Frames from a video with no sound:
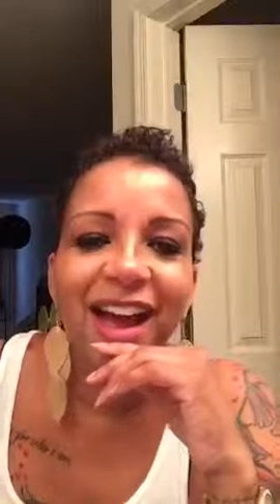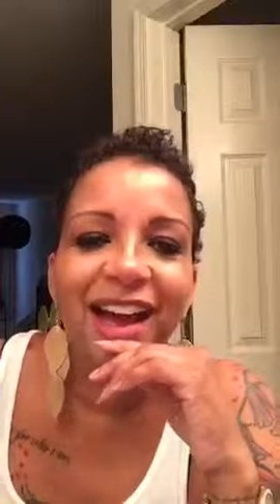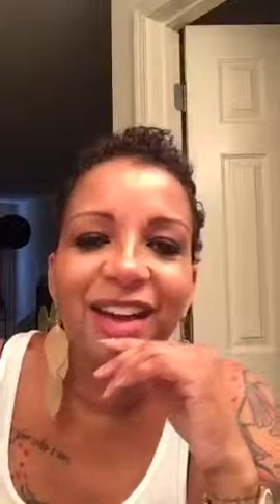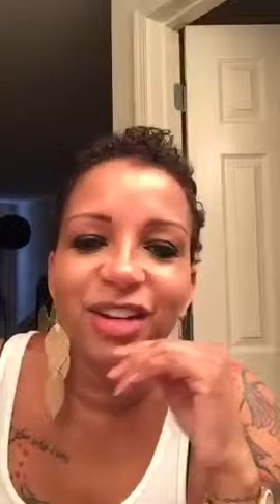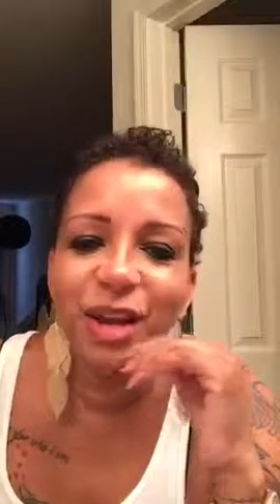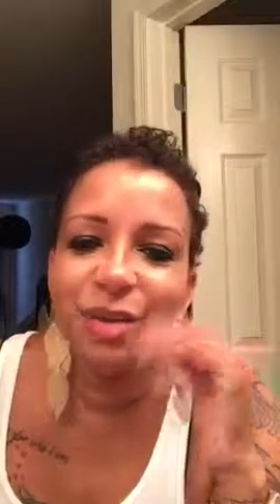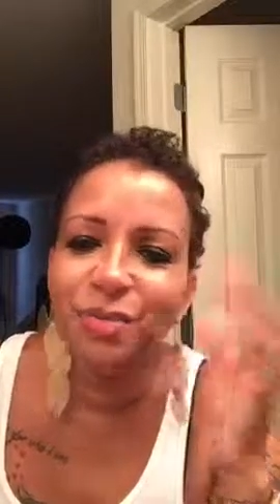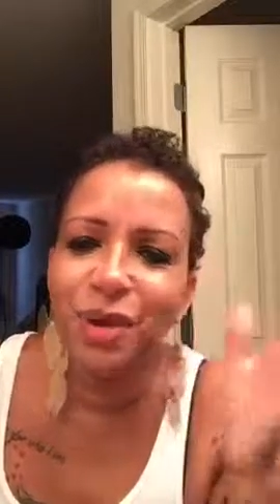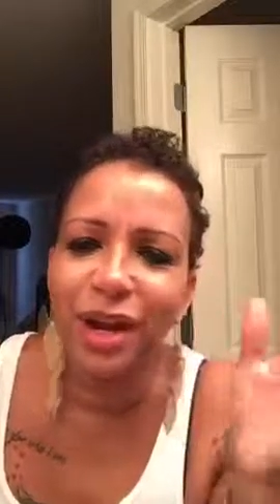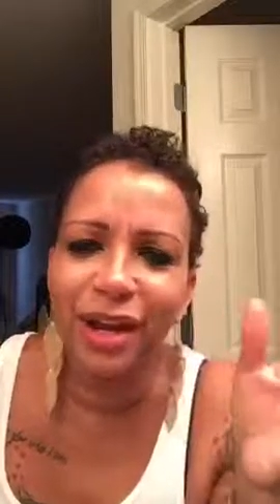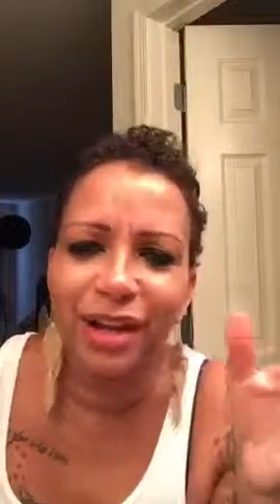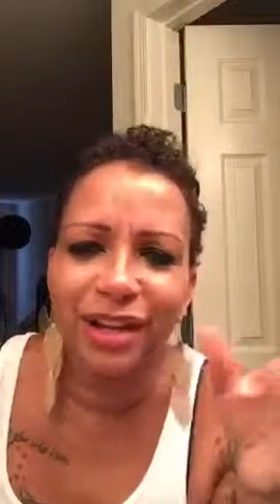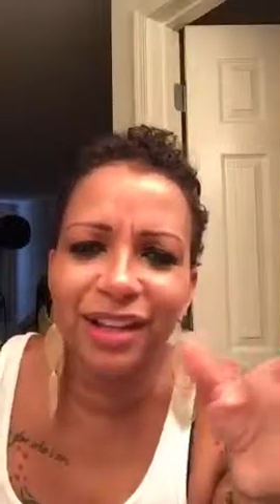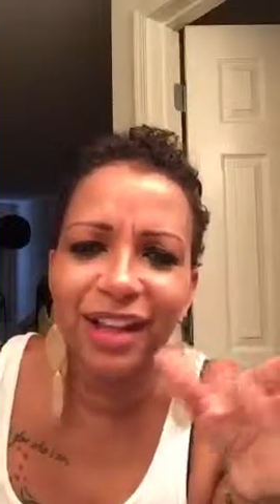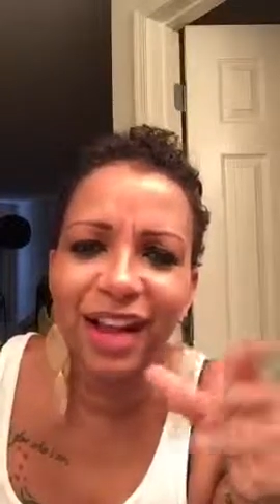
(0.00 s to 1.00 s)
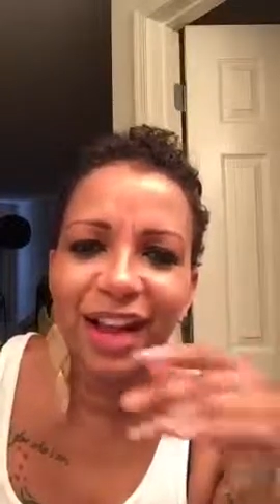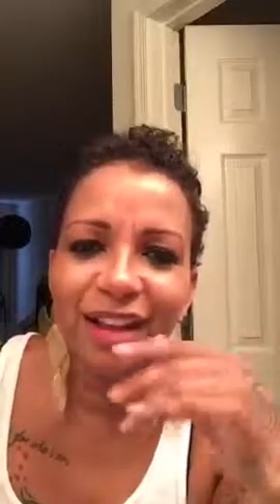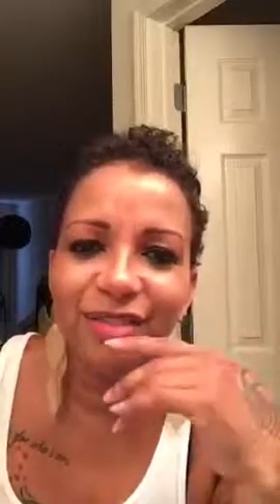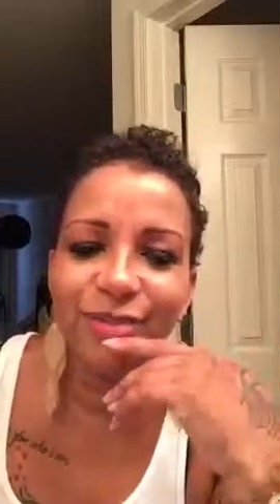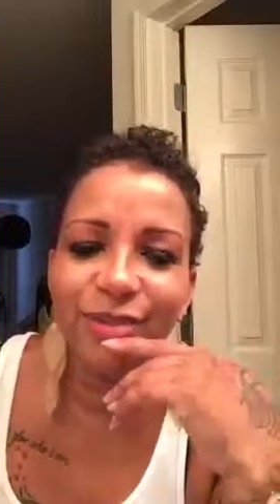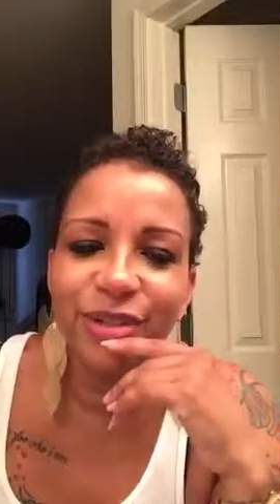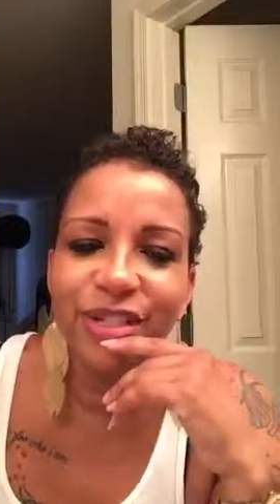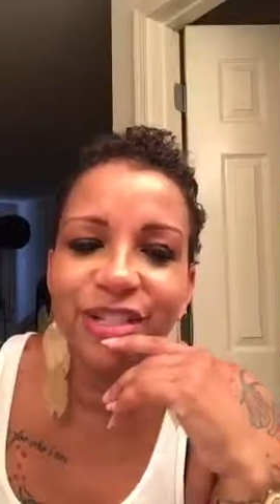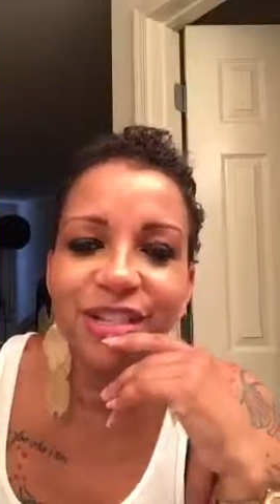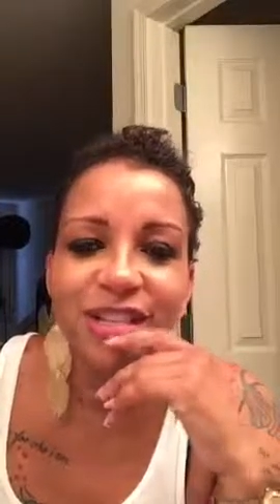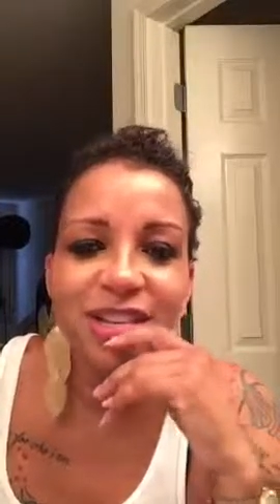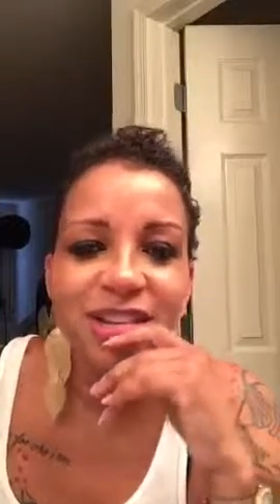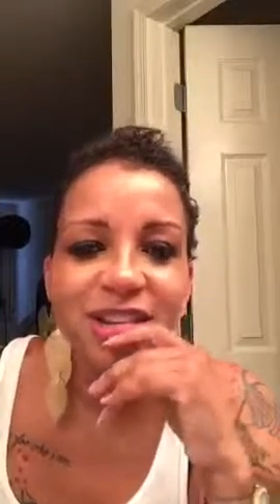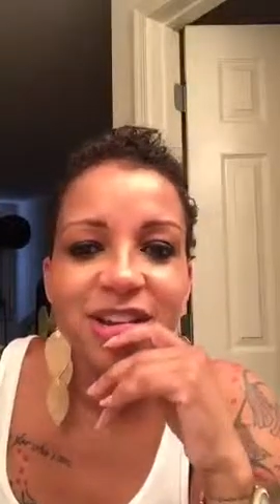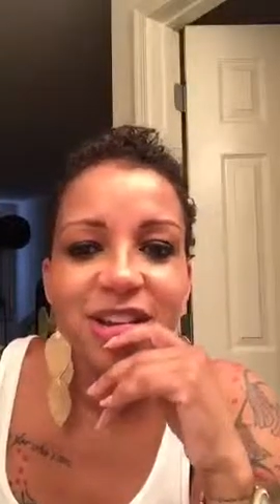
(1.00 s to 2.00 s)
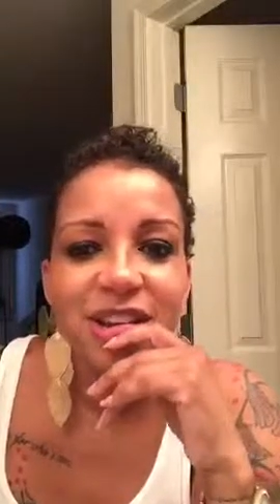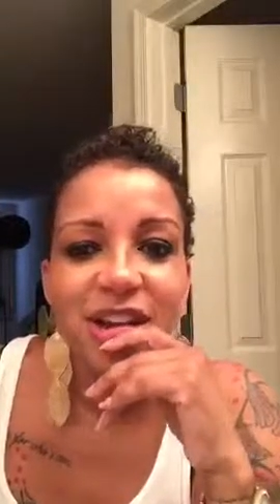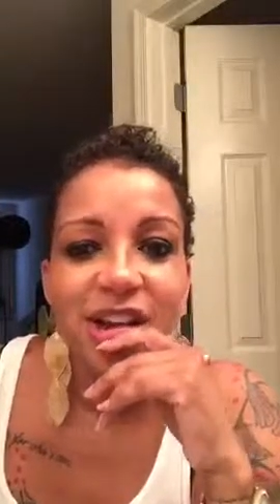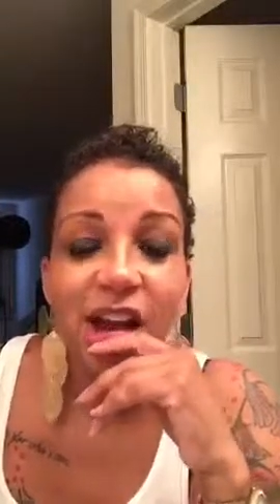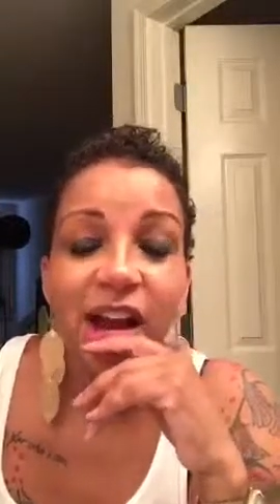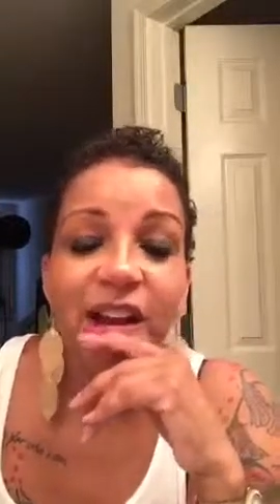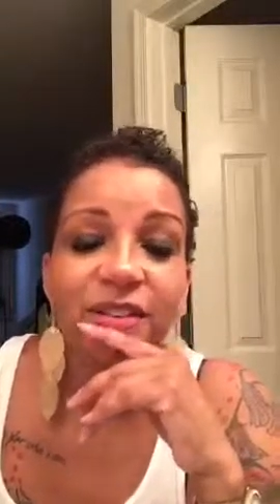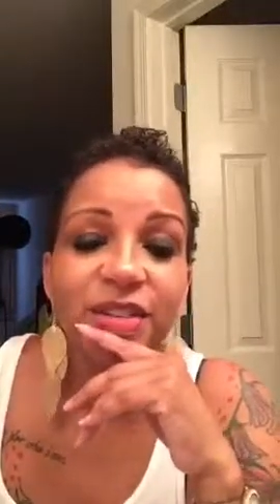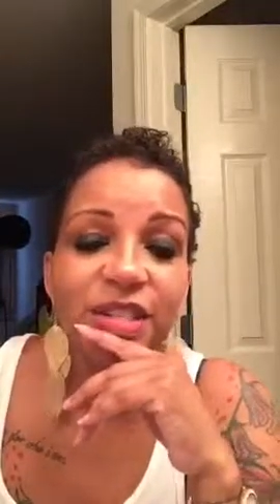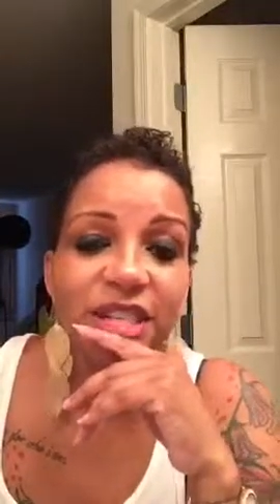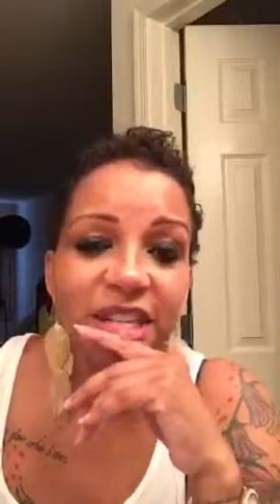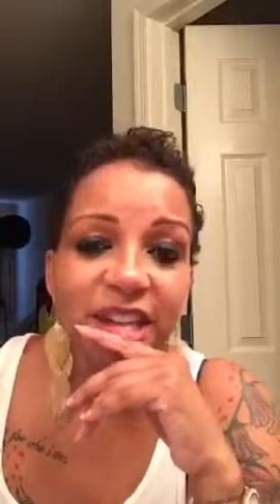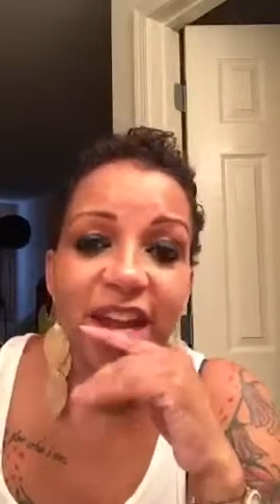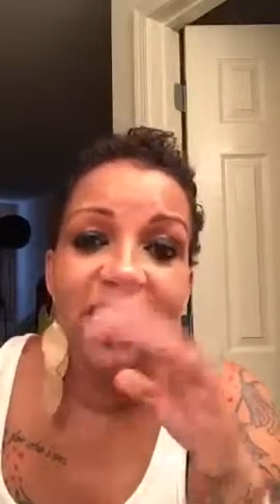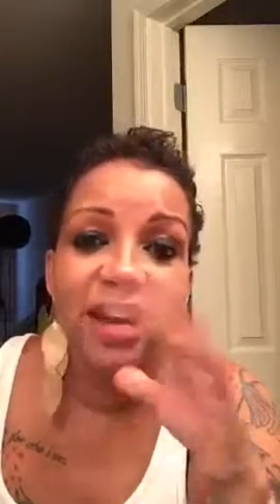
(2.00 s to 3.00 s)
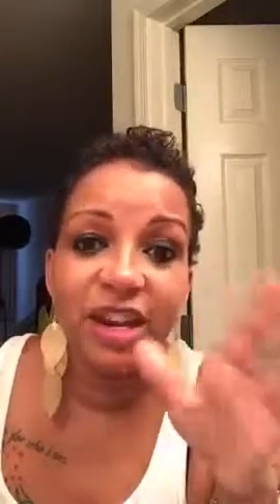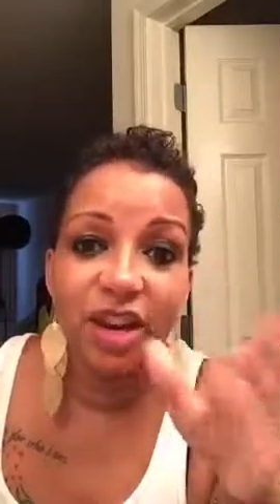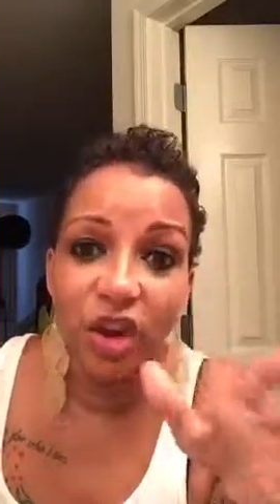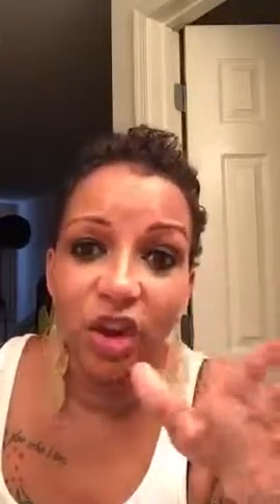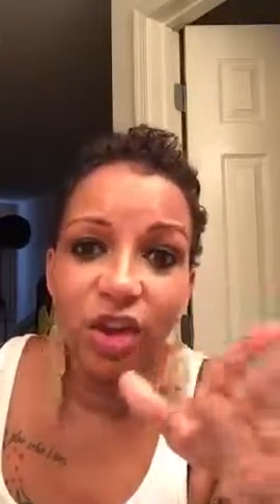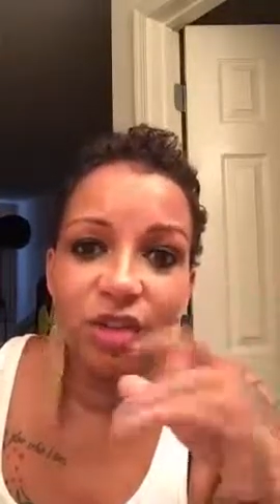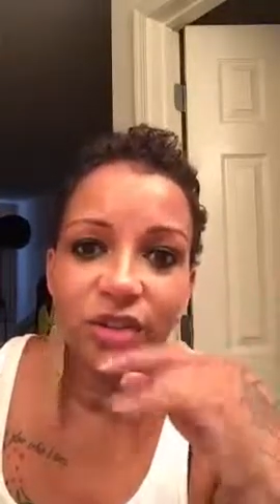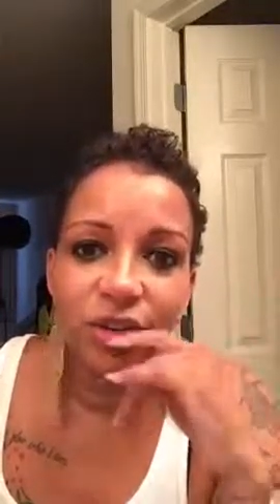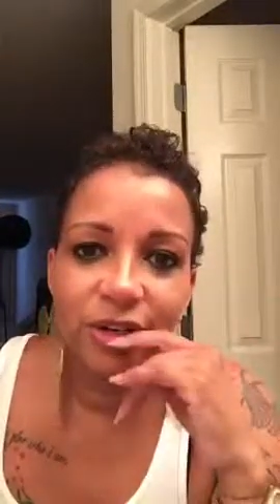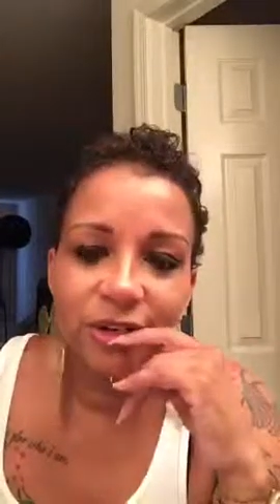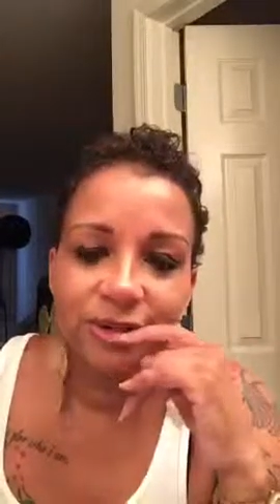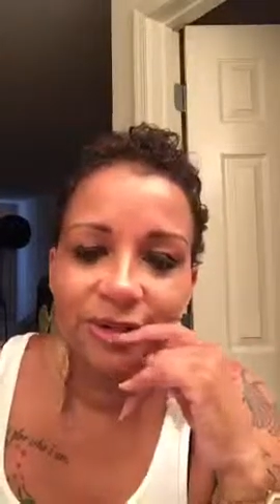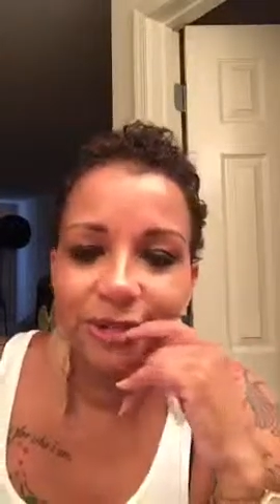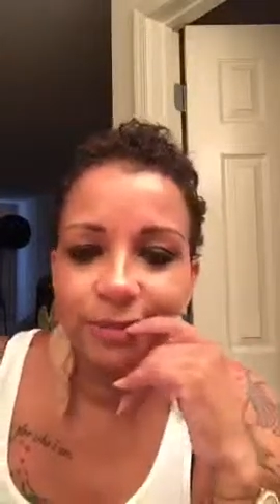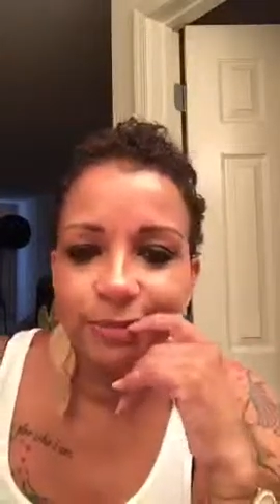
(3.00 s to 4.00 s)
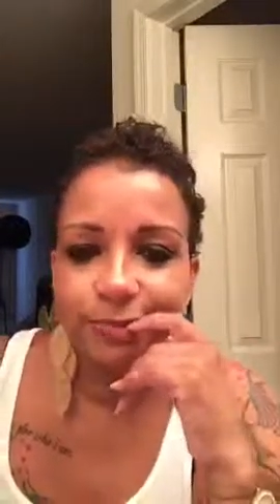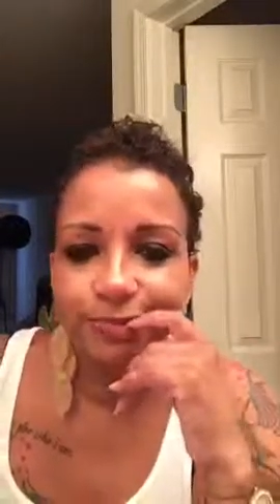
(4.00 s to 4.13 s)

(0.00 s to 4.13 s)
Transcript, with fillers: I'm not going to laugh, please. I've seen it all, trust me.